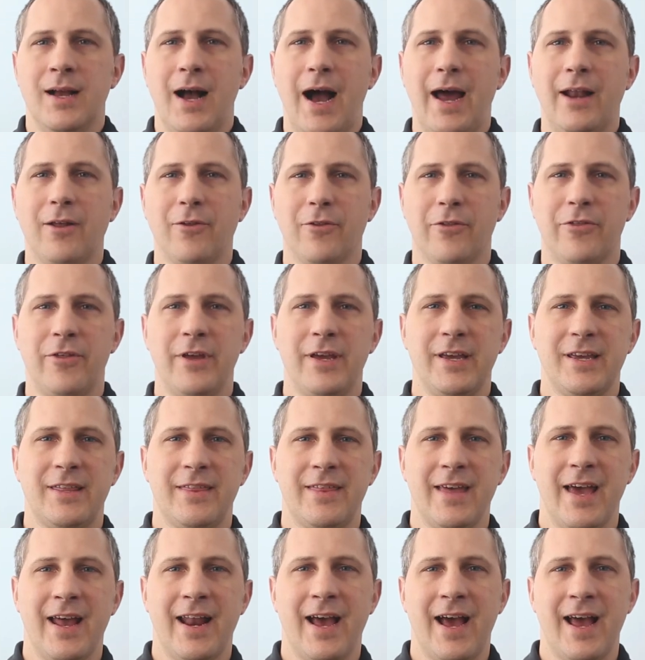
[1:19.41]
I don't think
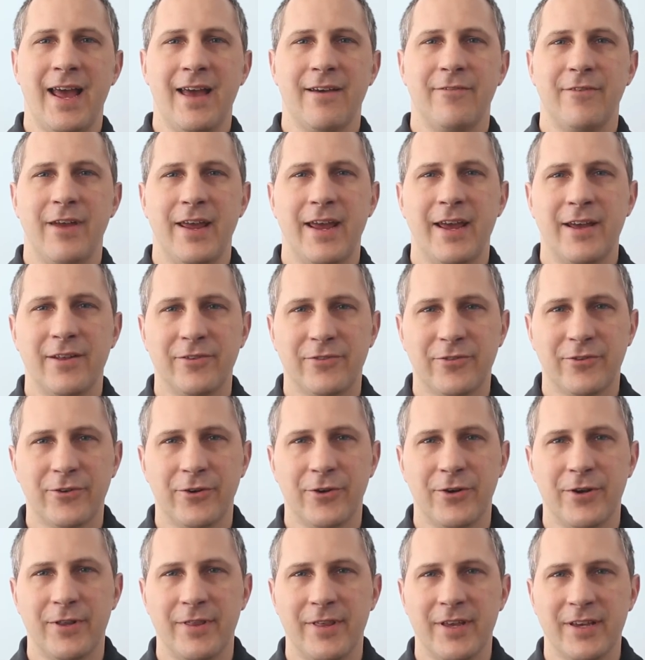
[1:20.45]
that I have
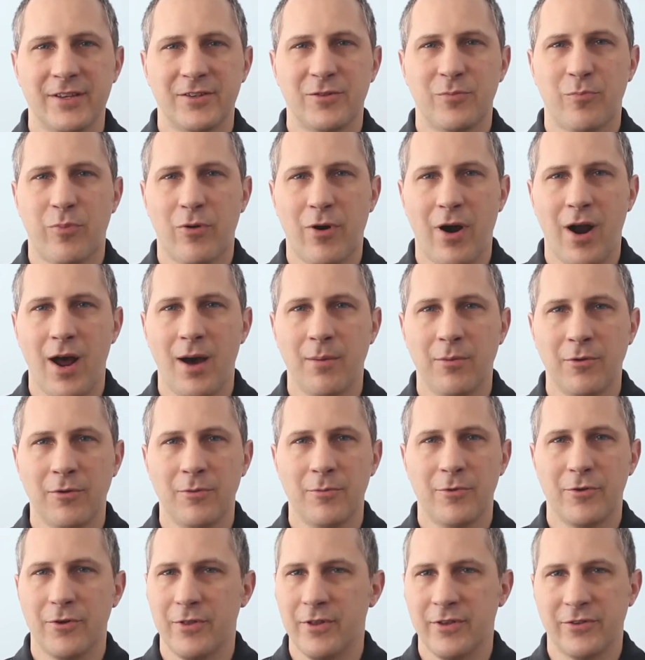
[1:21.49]
answered this
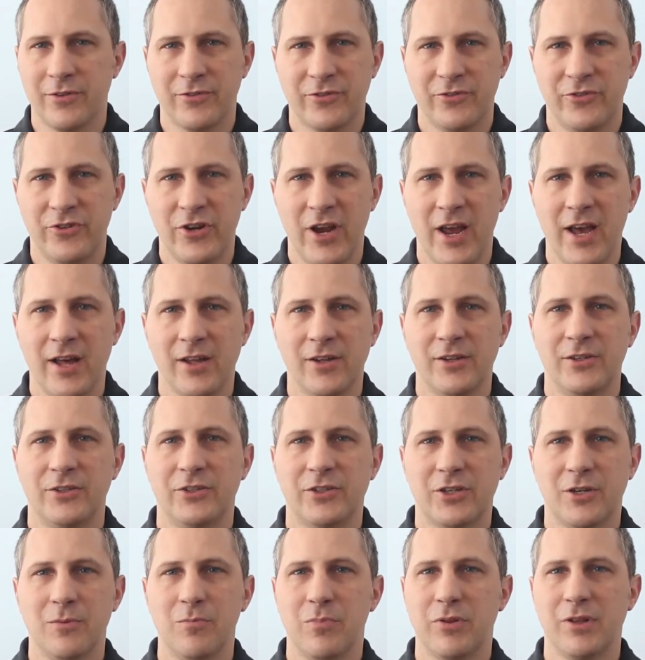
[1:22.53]
problem or this
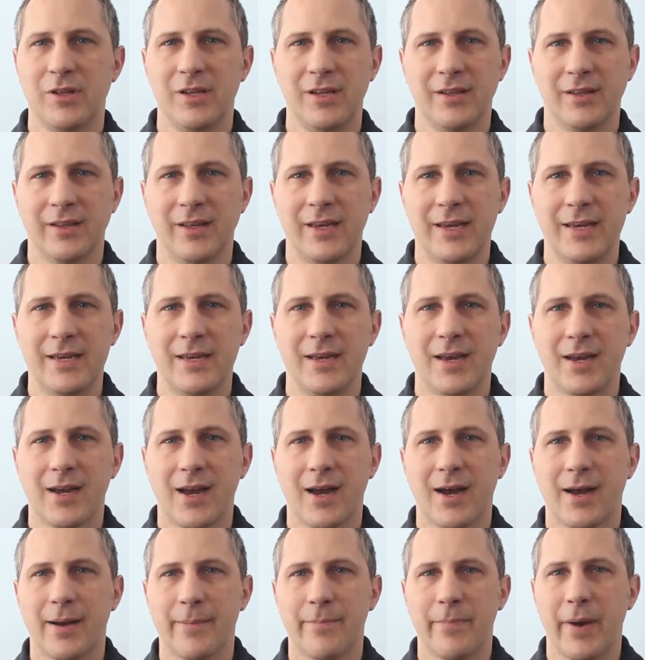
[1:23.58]
challenge completely
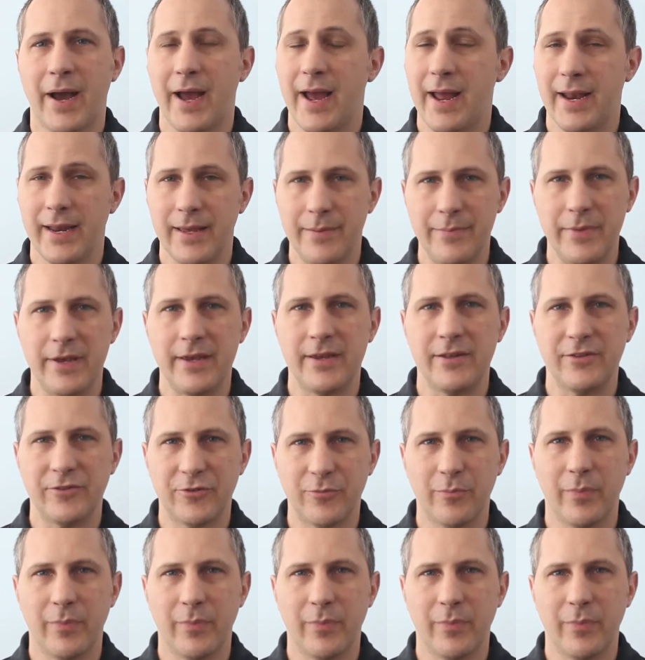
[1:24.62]
by any means,